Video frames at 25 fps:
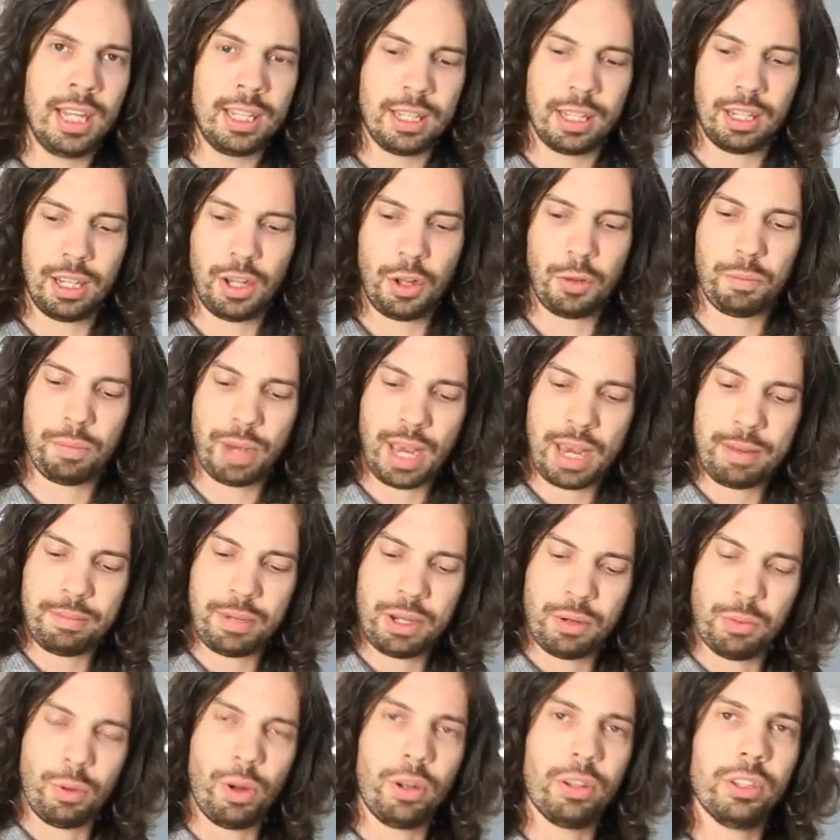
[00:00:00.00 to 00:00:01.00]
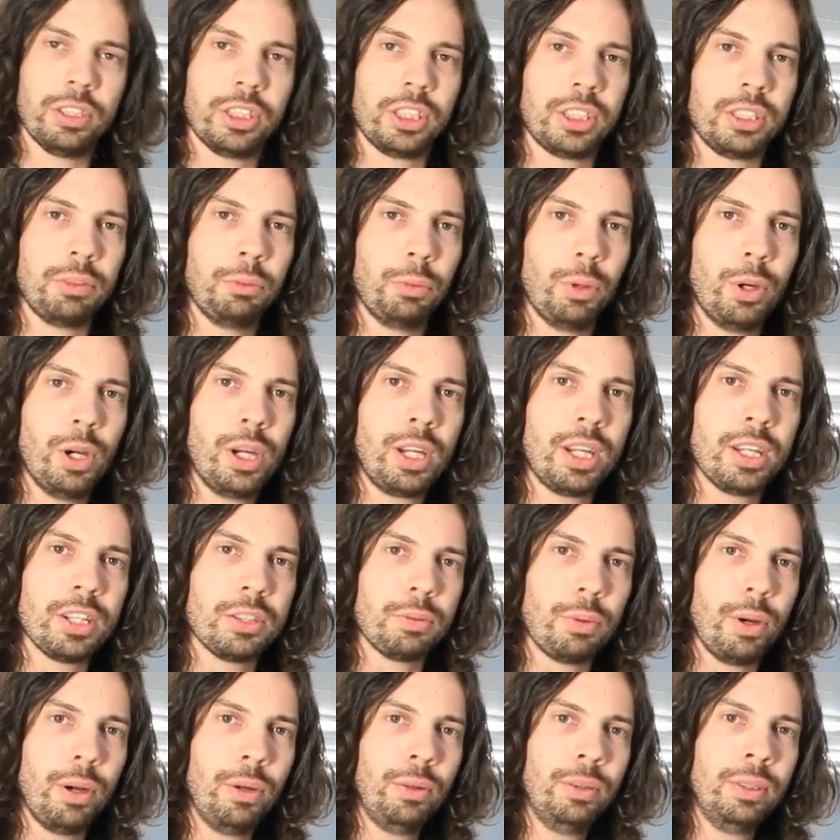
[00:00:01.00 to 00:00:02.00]
The little baby ones work as
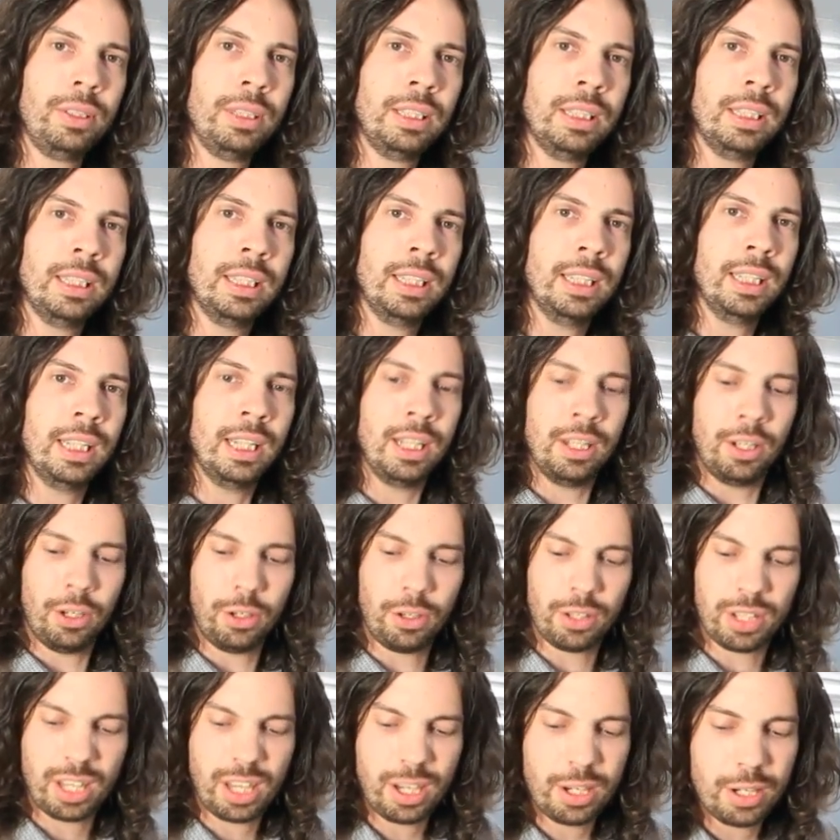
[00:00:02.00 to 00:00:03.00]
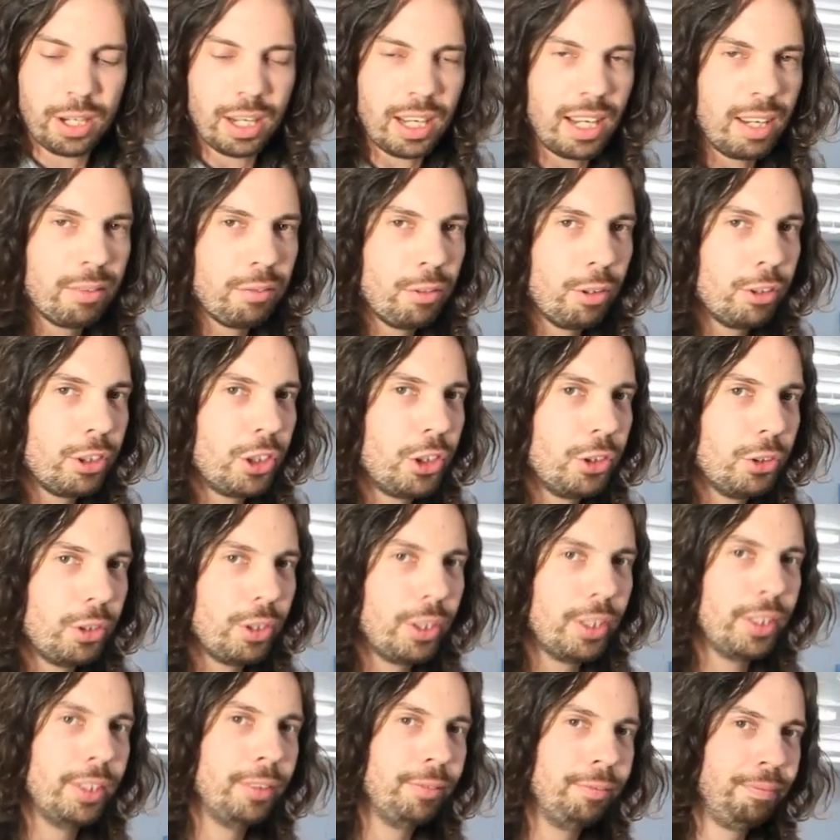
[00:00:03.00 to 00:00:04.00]
well, although I'm not
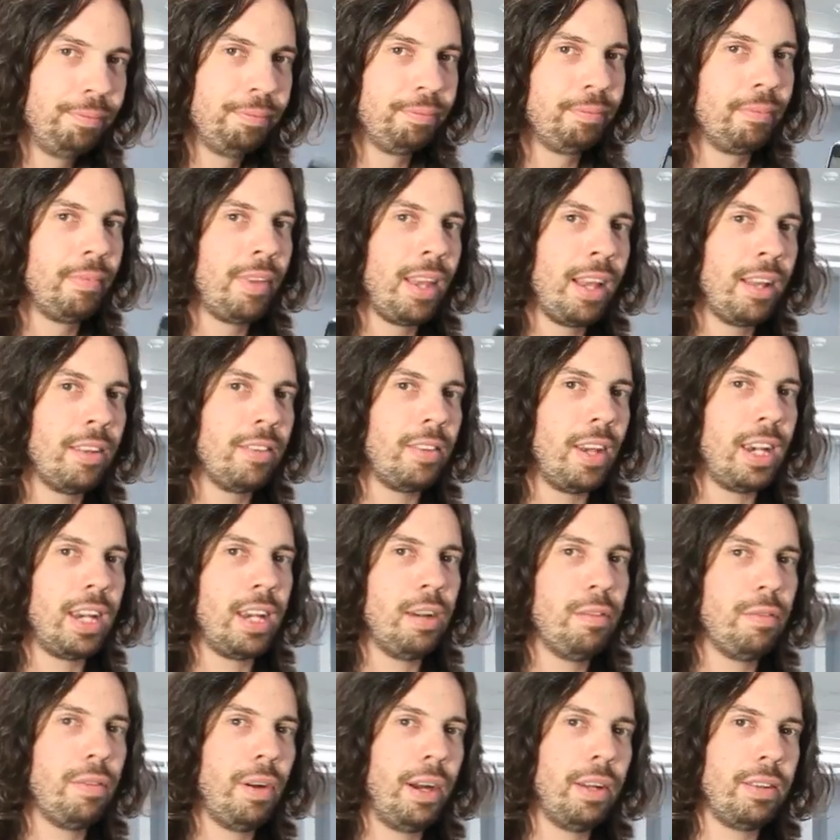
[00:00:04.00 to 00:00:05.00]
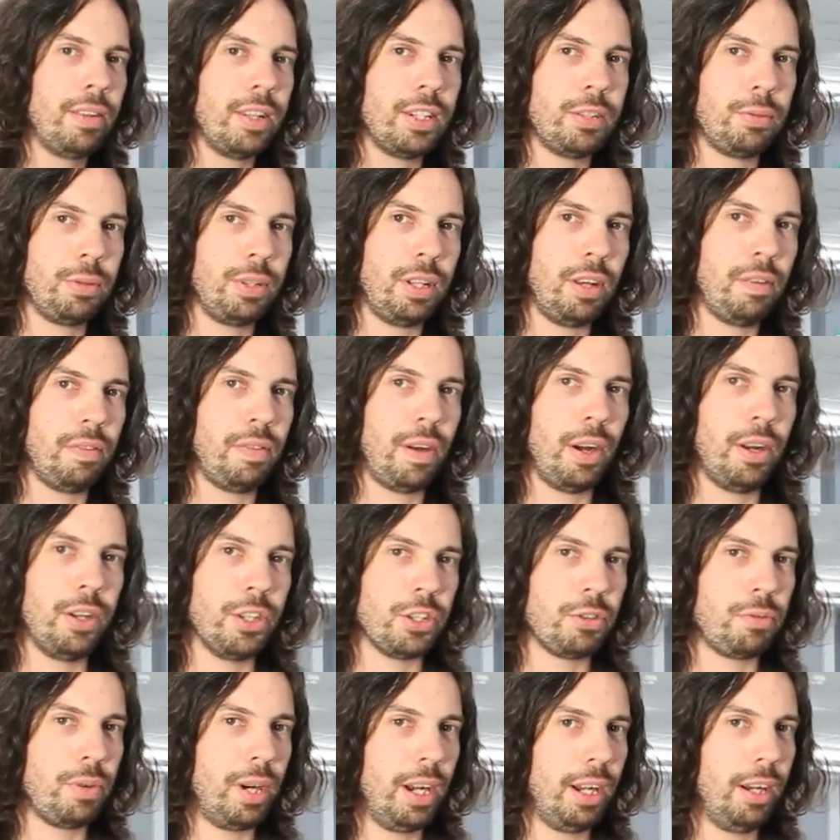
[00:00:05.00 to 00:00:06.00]
sure taking photos with your phone
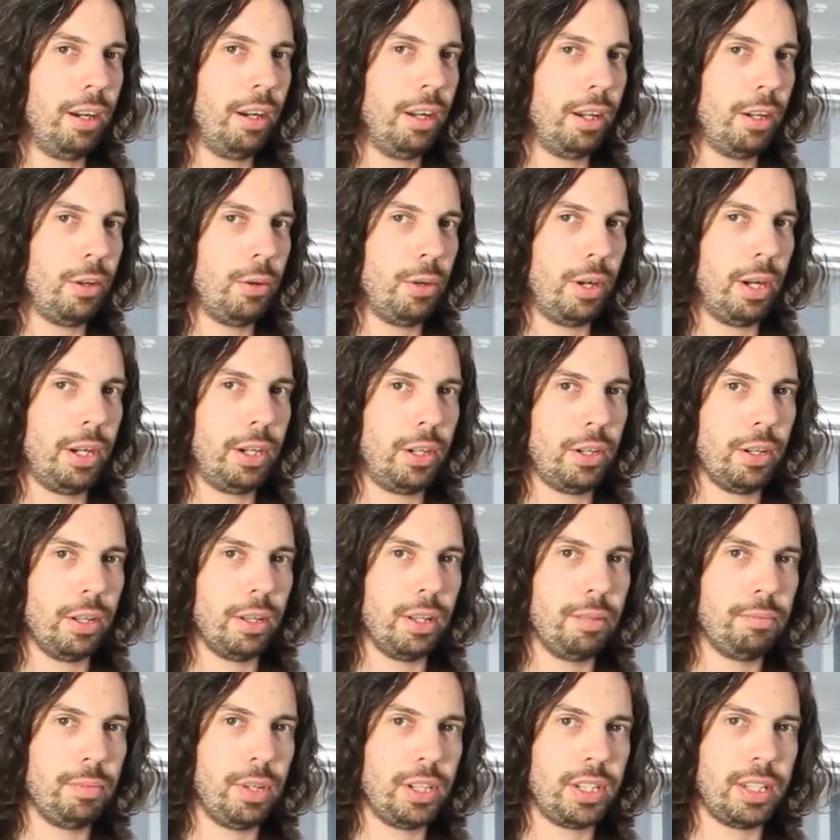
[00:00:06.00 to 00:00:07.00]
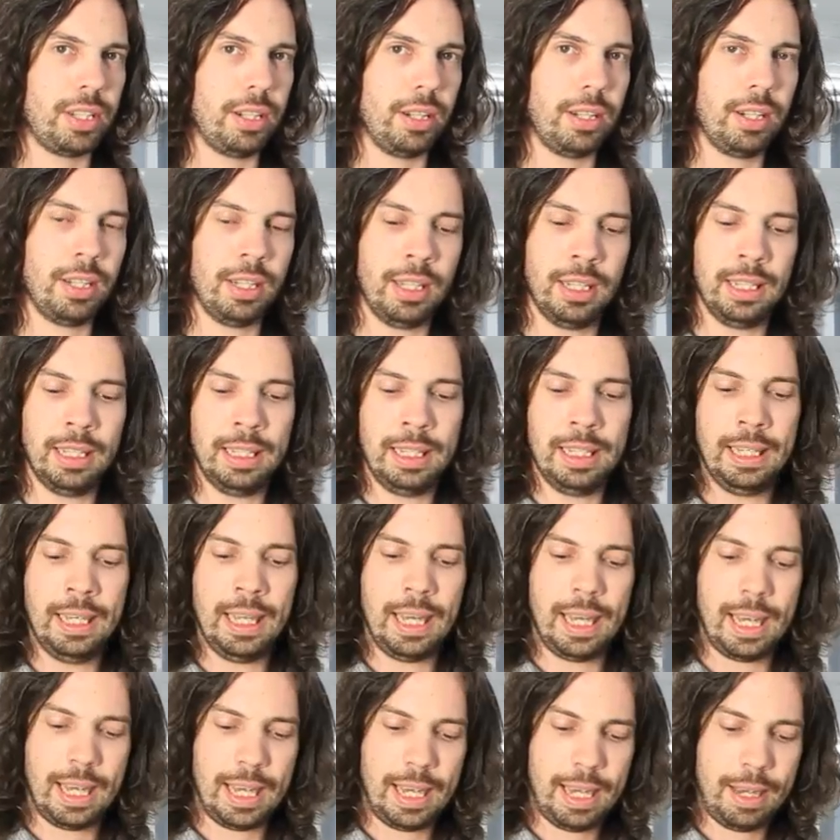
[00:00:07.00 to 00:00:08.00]
is really going to quite cut the mustard.
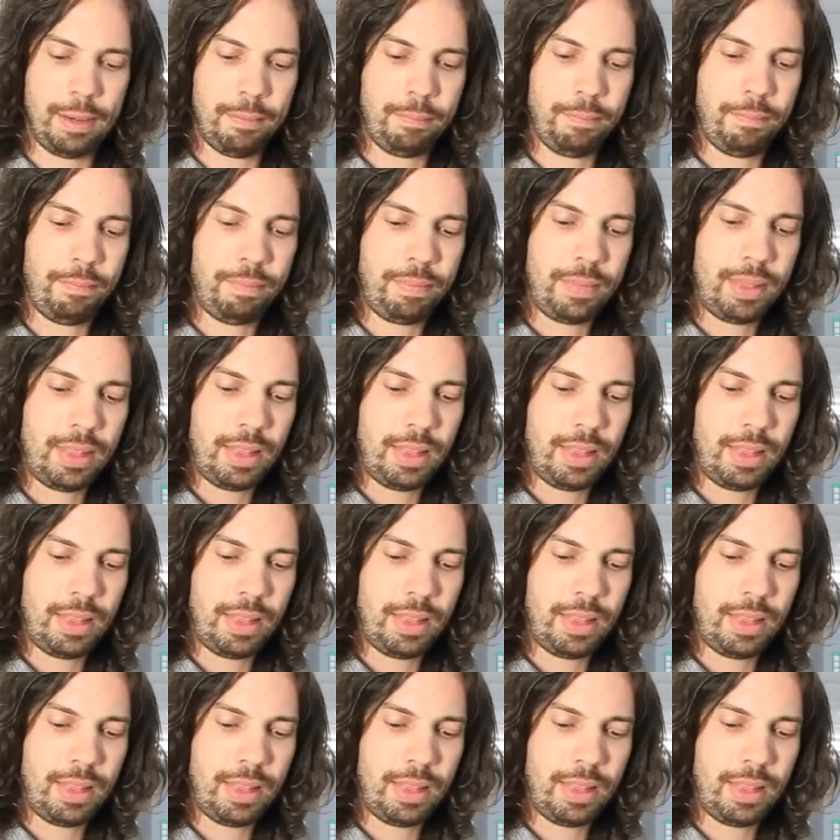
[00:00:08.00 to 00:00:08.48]
Um,